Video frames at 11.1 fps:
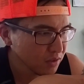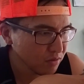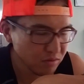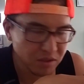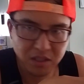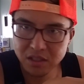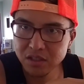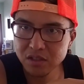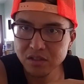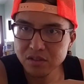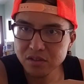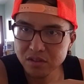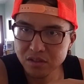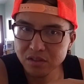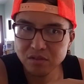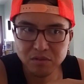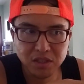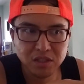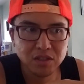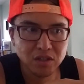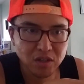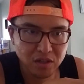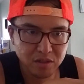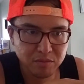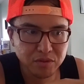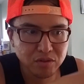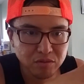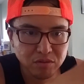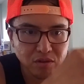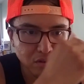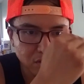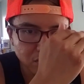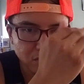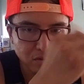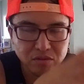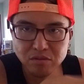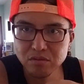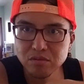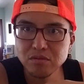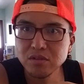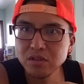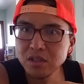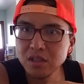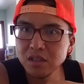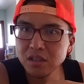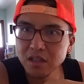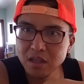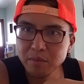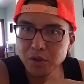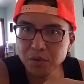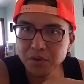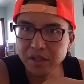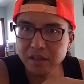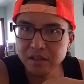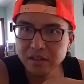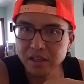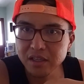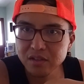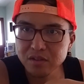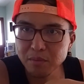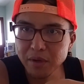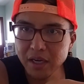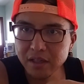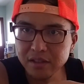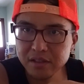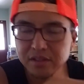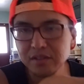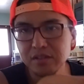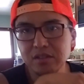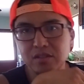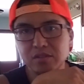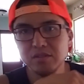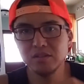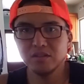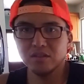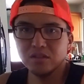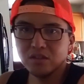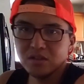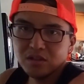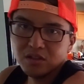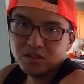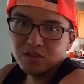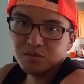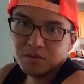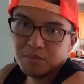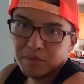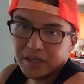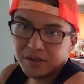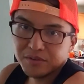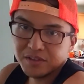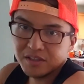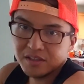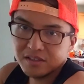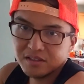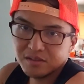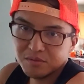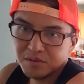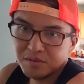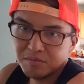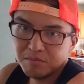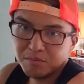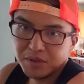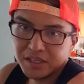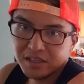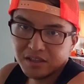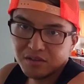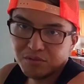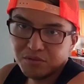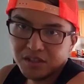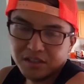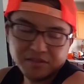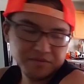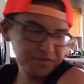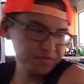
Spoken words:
You need sugar, you need carbs, glucose to keep going the extra mile, you know. Swim, bike, run. Swim, bike, run.